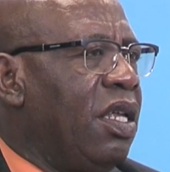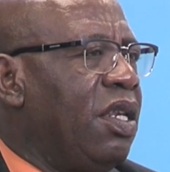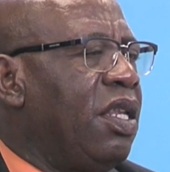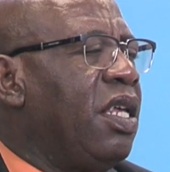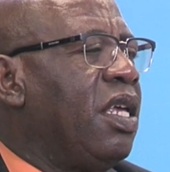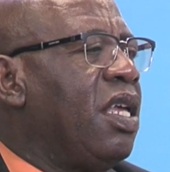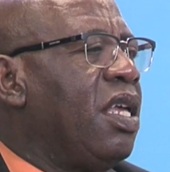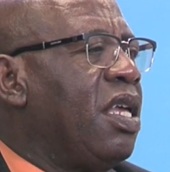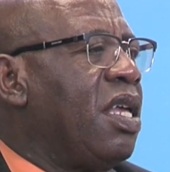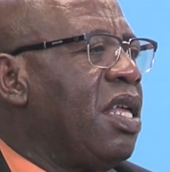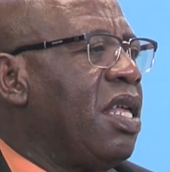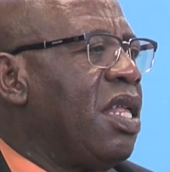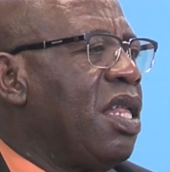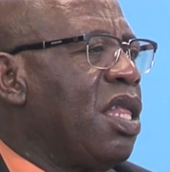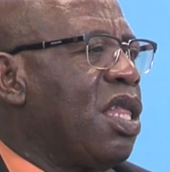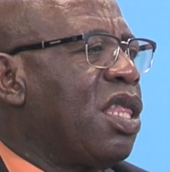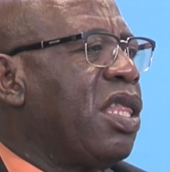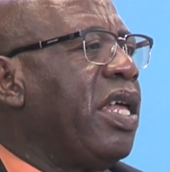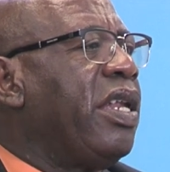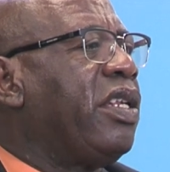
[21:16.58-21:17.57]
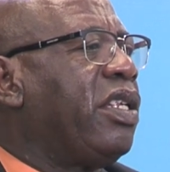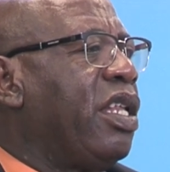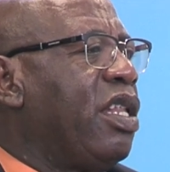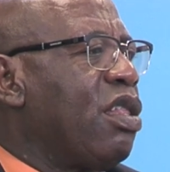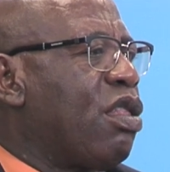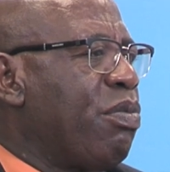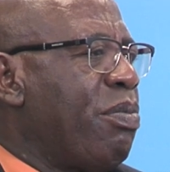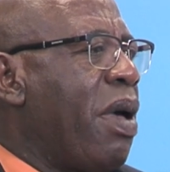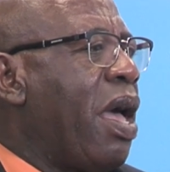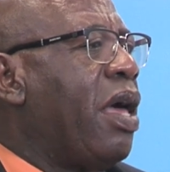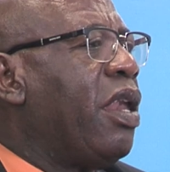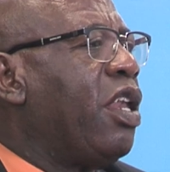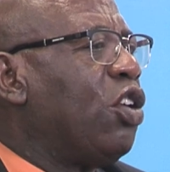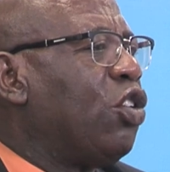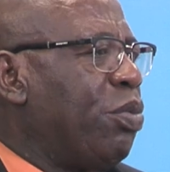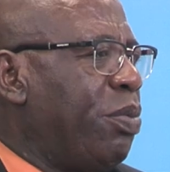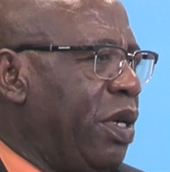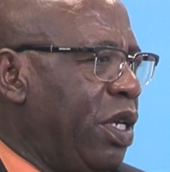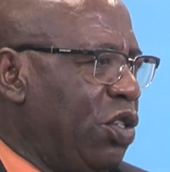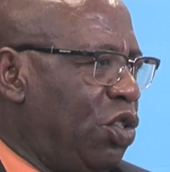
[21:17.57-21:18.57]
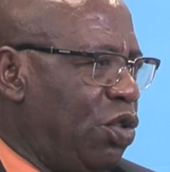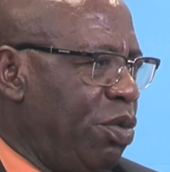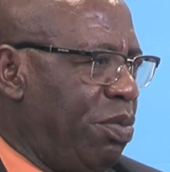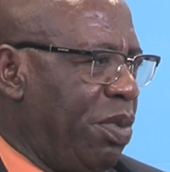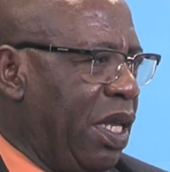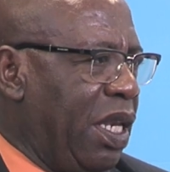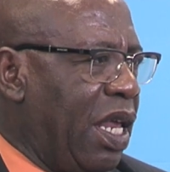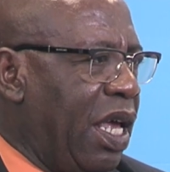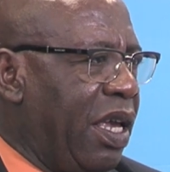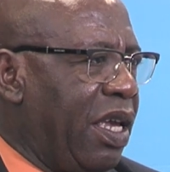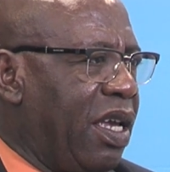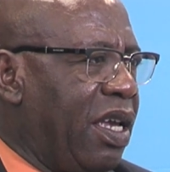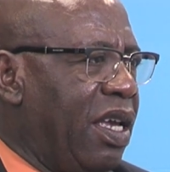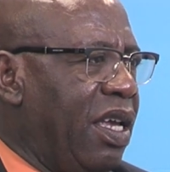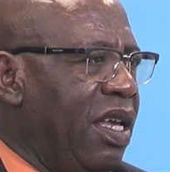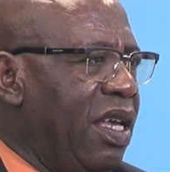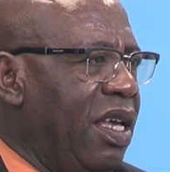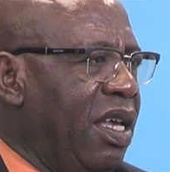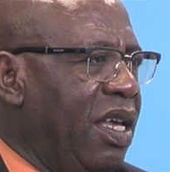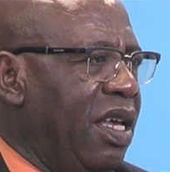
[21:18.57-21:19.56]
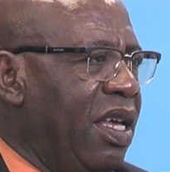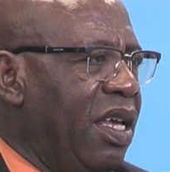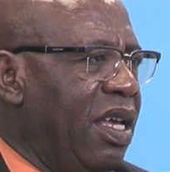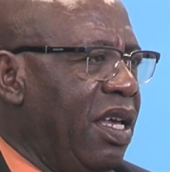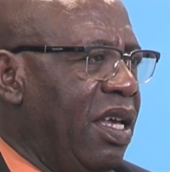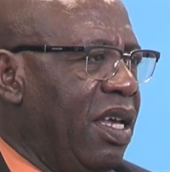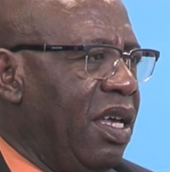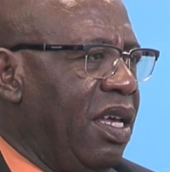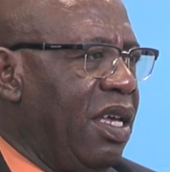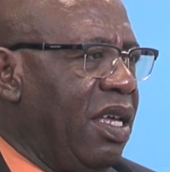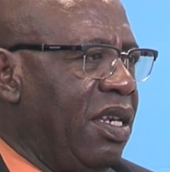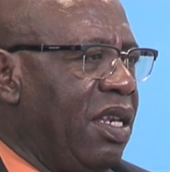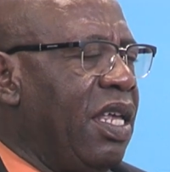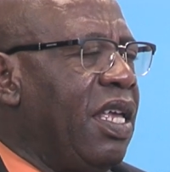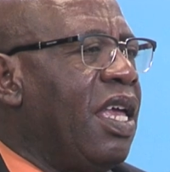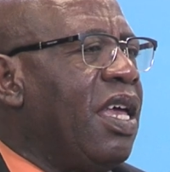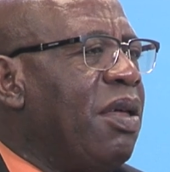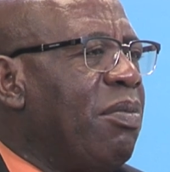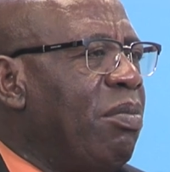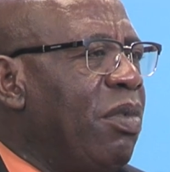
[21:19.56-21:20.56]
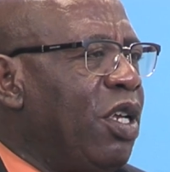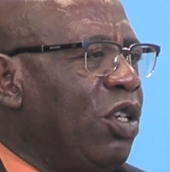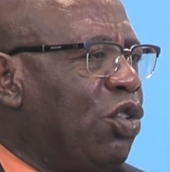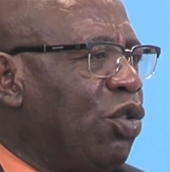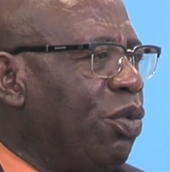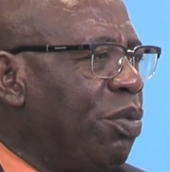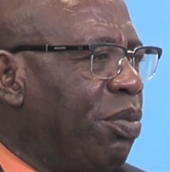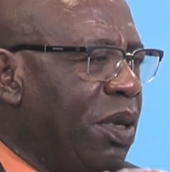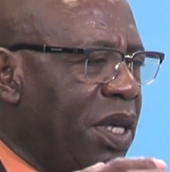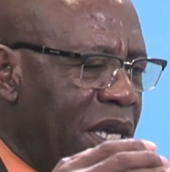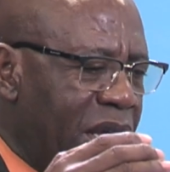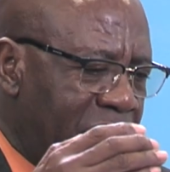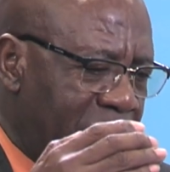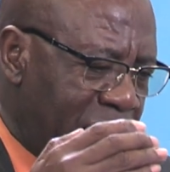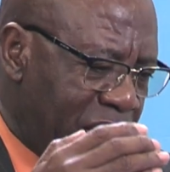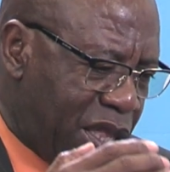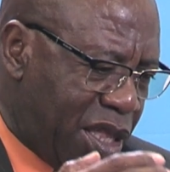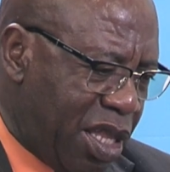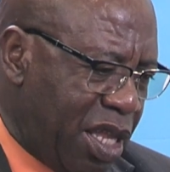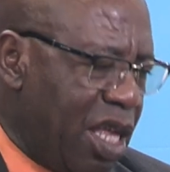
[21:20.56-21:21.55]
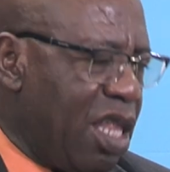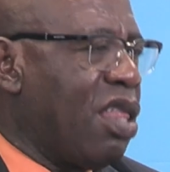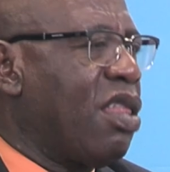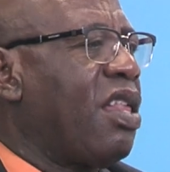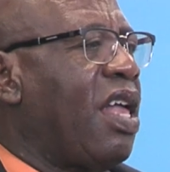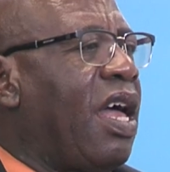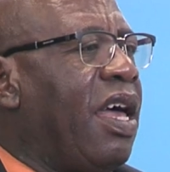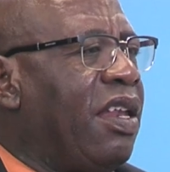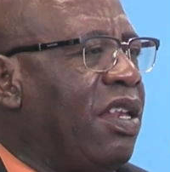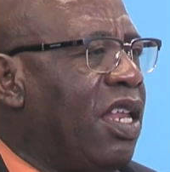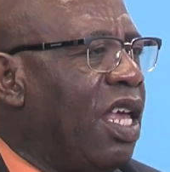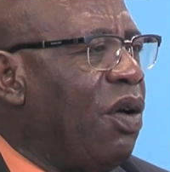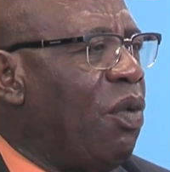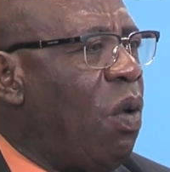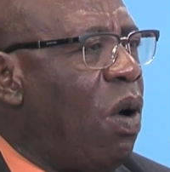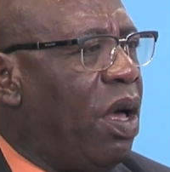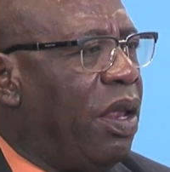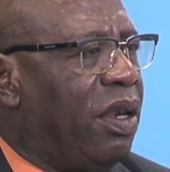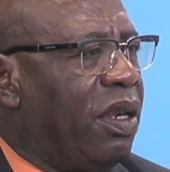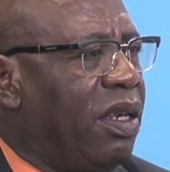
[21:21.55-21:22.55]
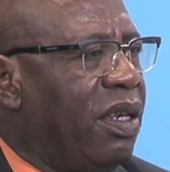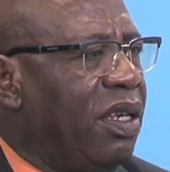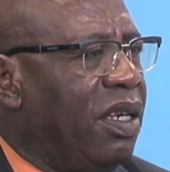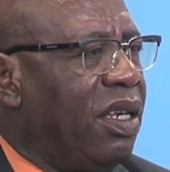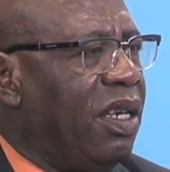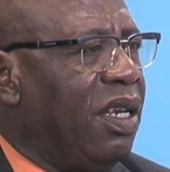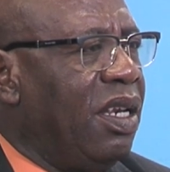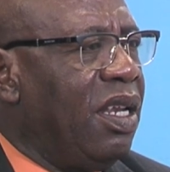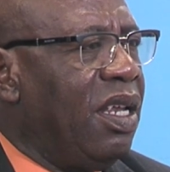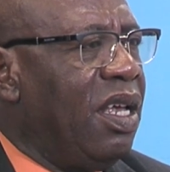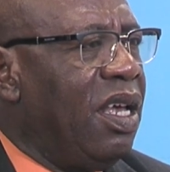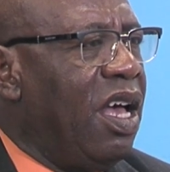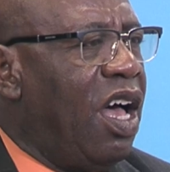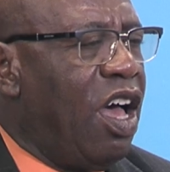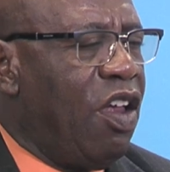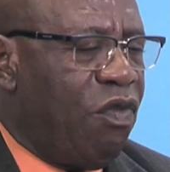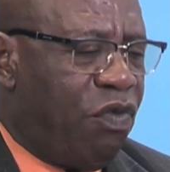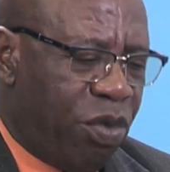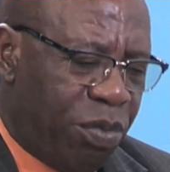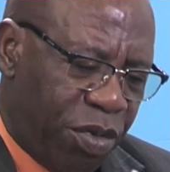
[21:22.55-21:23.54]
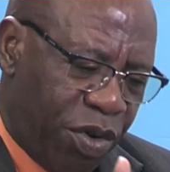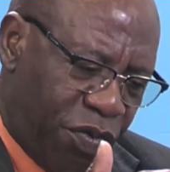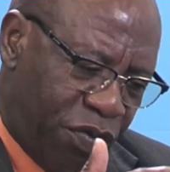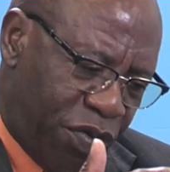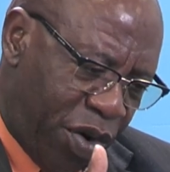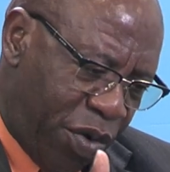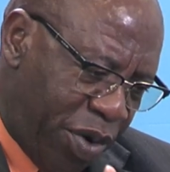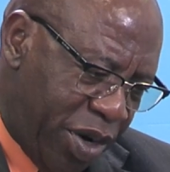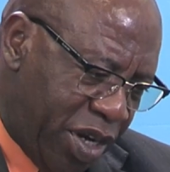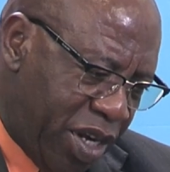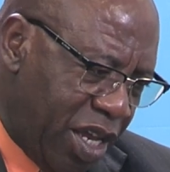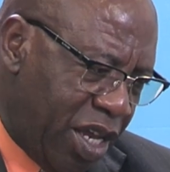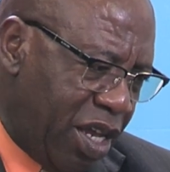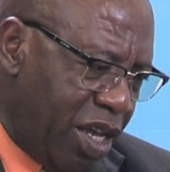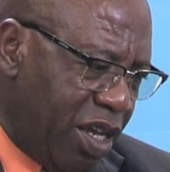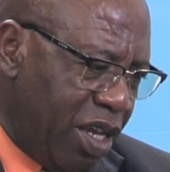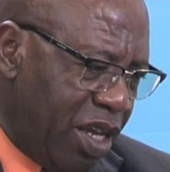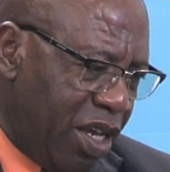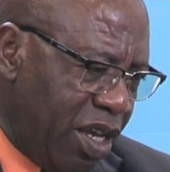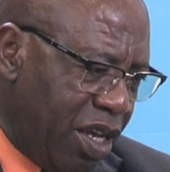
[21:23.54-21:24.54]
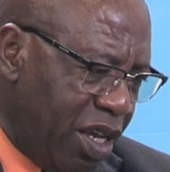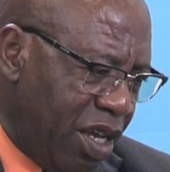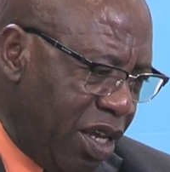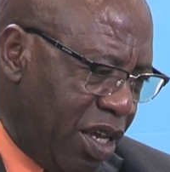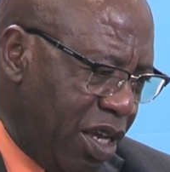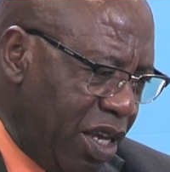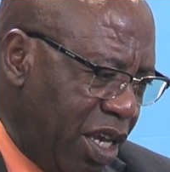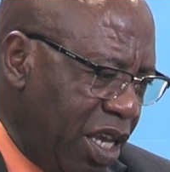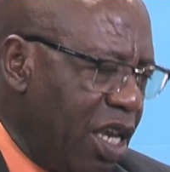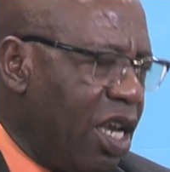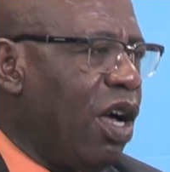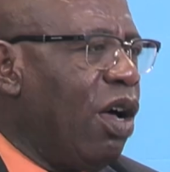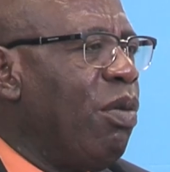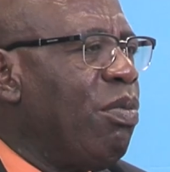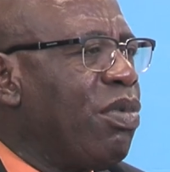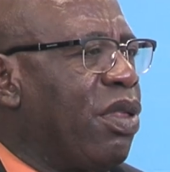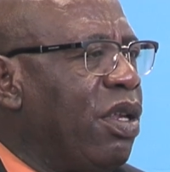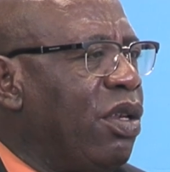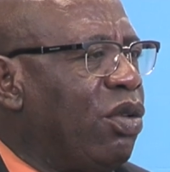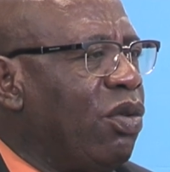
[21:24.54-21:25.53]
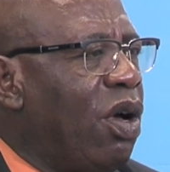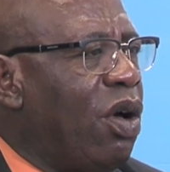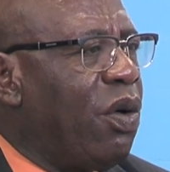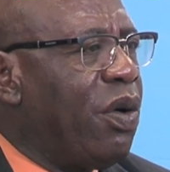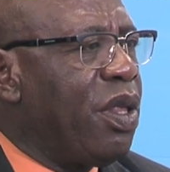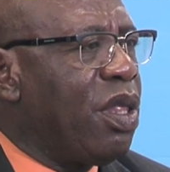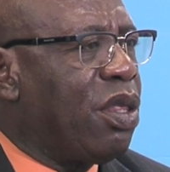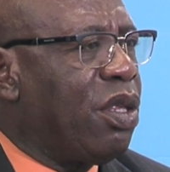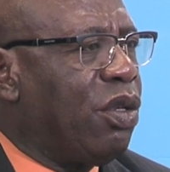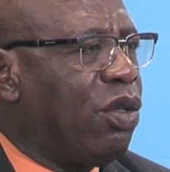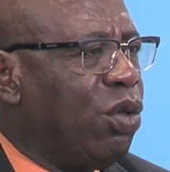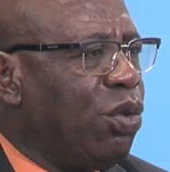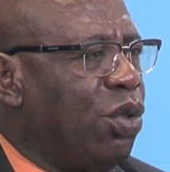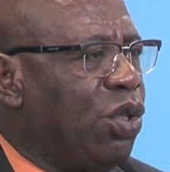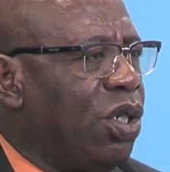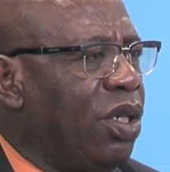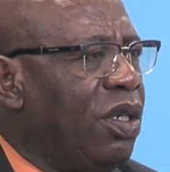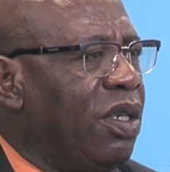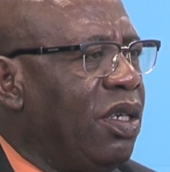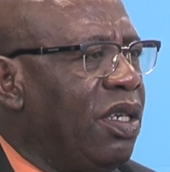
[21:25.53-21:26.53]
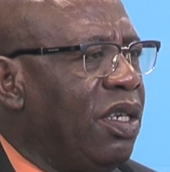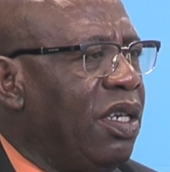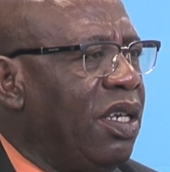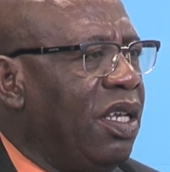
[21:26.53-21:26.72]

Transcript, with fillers: the sentence management should be like. Okay the inmate should be assessed at day one. Mm. And from the very day he comes into our institution,